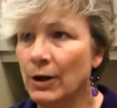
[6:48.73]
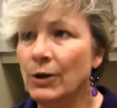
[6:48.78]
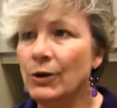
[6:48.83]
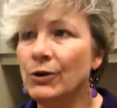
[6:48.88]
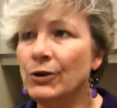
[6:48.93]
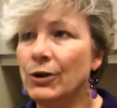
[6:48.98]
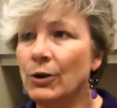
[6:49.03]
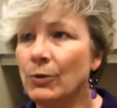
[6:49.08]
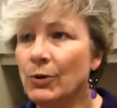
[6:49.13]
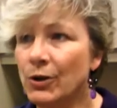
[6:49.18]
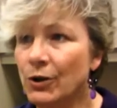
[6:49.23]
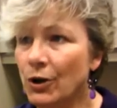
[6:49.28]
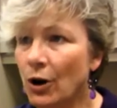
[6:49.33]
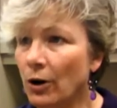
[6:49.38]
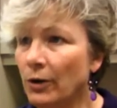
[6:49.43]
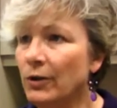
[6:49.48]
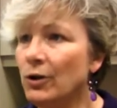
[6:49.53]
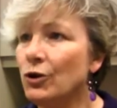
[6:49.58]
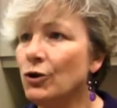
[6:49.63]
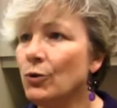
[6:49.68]
So
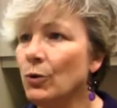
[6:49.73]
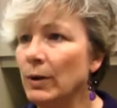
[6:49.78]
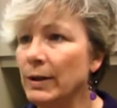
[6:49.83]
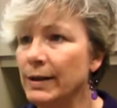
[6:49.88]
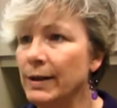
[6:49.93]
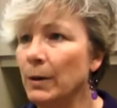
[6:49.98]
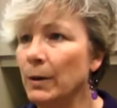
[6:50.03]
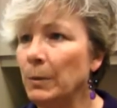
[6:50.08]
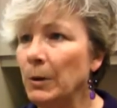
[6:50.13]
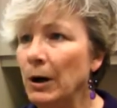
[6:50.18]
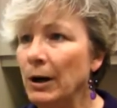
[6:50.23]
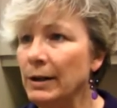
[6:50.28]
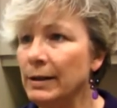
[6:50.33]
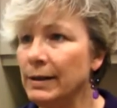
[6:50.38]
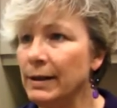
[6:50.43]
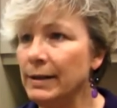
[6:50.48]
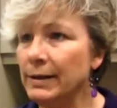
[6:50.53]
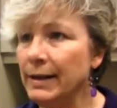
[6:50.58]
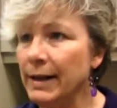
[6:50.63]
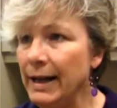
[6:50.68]
start the short sale
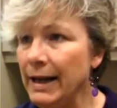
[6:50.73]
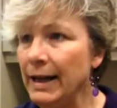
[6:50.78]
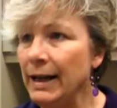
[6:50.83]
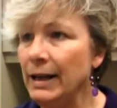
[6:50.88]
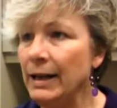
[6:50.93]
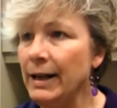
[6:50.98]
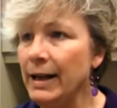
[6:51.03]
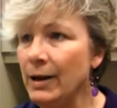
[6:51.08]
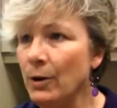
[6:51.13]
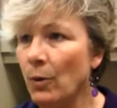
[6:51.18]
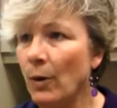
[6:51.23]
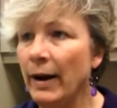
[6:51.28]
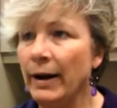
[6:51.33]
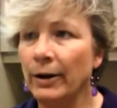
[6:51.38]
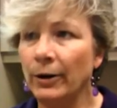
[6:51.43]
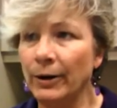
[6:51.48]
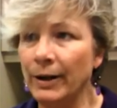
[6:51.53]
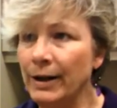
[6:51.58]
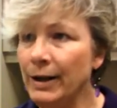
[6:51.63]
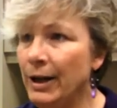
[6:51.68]
process in
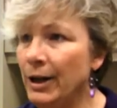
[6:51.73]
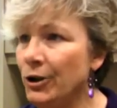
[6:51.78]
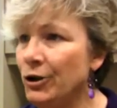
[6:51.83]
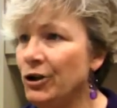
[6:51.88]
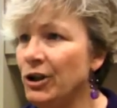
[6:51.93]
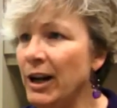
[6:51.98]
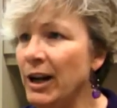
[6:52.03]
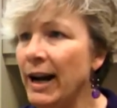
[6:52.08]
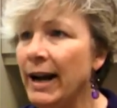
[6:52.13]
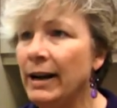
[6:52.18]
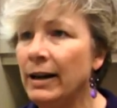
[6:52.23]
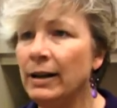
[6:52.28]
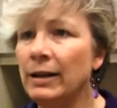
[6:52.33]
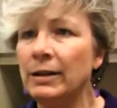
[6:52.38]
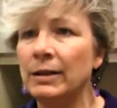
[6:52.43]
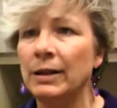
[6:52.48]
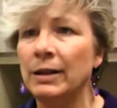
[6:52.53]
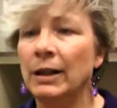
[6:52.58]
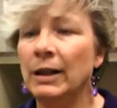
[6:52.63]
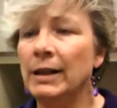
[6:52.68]
Equator. Initiate
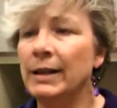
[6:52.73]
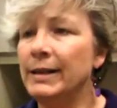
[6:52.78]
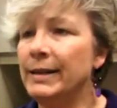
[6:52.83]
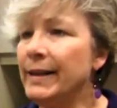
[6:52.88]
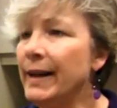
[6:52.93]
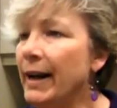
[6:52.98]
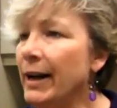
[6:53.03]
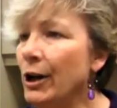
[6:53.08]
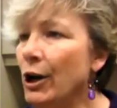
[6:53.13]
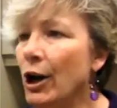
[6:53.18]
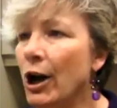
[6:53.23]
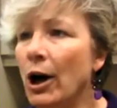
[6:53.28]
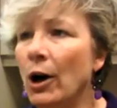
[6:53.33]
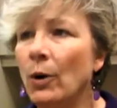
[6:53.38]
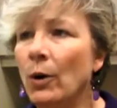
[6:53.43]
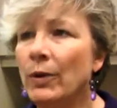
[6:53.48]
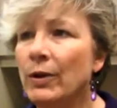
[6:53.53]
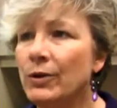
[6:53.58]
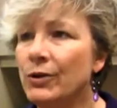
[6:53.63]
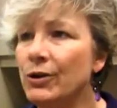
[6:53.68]
it, say
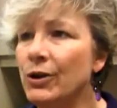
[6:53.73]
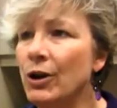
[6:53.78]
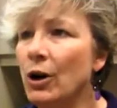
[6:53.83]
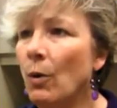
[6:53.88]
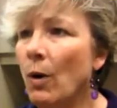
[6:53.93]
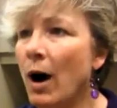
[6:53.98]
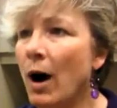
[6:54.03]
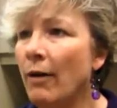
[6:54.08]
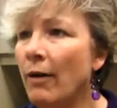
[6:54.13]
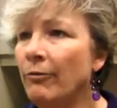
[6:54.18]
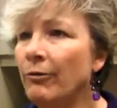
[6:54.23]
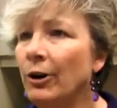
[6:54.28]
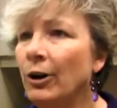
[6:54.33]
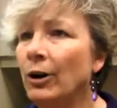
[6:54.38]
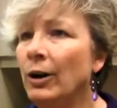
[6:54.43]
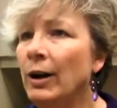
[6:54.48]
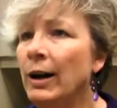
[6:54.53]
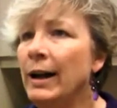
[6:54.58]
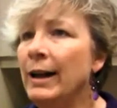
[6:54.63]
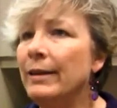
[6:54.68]
no, there's no
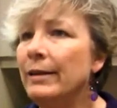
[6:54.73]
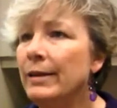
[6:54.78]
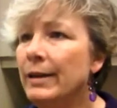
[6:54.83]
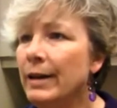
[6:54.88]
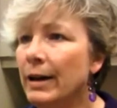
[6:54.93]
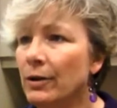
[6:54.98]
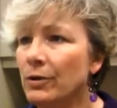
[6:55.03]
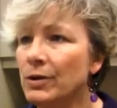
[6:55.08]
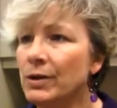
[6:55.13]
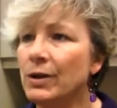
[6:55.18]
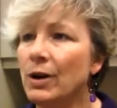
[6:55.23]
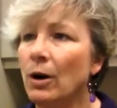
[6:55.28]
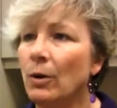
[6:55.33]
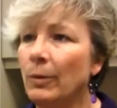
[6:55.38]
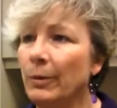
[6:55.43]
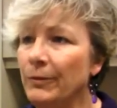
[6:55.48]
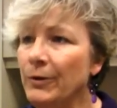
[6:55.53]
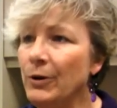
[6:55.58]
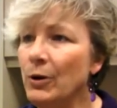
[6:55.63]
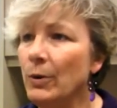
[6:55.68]
offer. They'll start
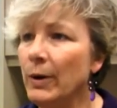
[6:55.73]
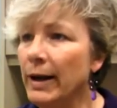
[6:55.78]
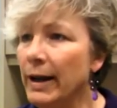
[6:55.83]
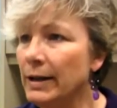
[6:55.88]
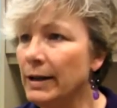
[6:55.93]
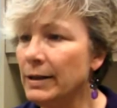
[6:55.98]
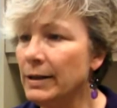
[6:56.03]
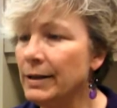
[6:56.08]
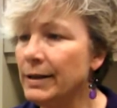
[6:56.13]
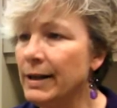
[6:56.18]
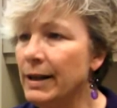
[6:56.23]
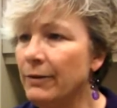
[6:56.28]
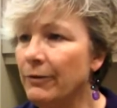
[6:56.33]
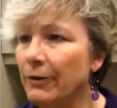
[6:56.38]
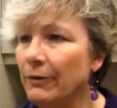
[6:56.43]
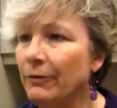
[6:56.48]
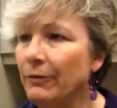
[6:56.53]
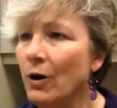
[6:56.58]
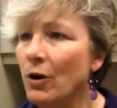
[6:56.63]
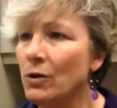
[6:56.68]
reviewing it to see if
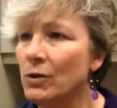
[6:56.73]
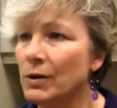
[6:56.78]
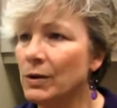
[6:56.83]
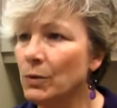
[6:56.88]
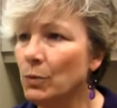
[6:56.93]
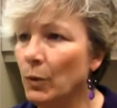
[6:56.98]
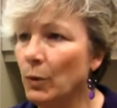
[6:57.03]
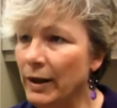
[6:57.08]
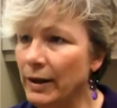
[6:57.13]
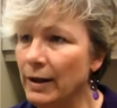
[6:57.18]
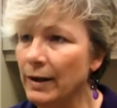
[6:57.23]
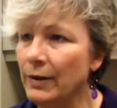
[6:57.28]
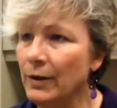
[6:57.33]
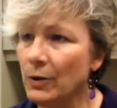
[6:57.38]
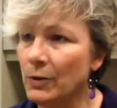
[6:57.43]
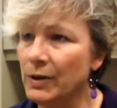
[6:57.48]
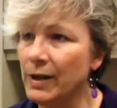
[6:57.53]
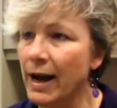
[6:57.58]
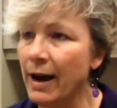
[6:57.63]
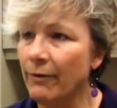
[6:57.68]
it falls within
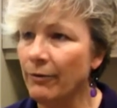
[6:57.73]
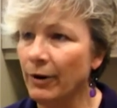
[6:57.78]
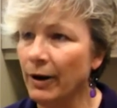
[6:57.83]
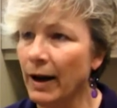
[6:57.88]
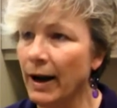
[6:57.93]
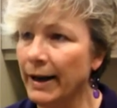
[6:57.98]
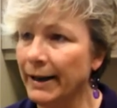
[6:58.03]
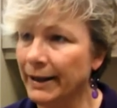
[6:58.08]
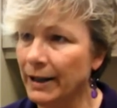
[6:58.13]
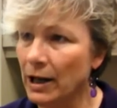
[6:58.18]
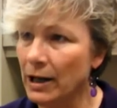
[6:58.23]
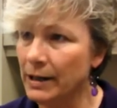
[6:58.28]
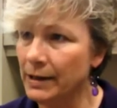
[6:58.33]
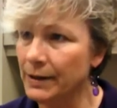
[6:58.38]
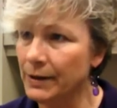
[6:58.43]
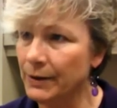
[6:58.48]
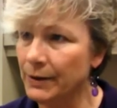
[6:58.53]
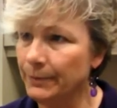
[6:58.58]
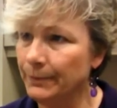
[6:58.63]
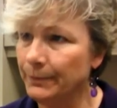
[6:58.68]
those HAFA guidelines.